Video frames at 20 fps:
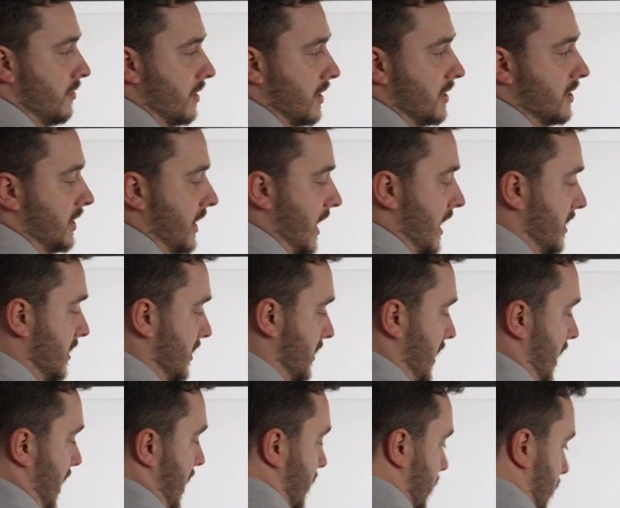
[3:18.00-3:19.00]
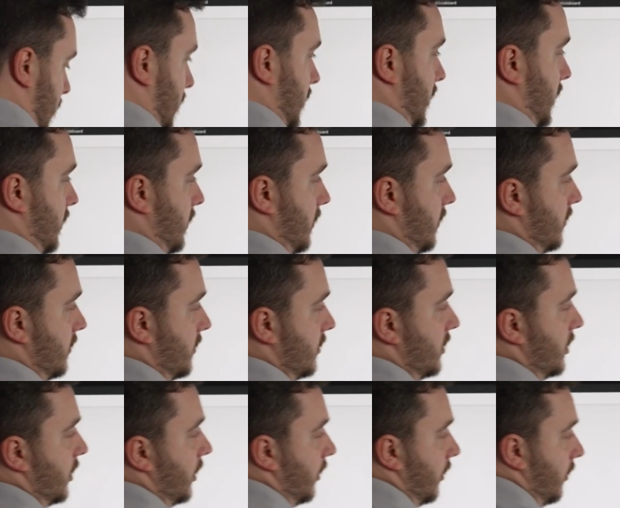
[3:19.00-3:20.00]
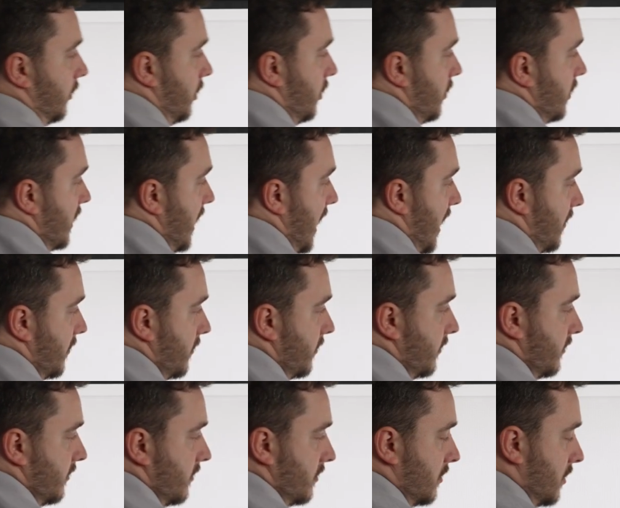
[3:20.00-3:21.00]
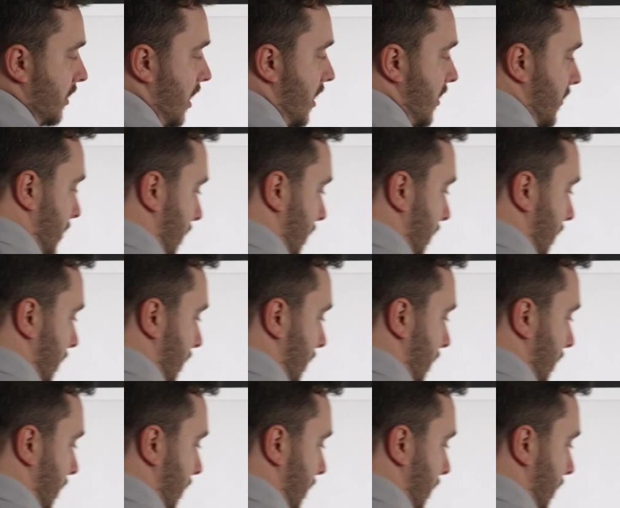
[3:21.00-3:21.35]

can change that to, you can have graph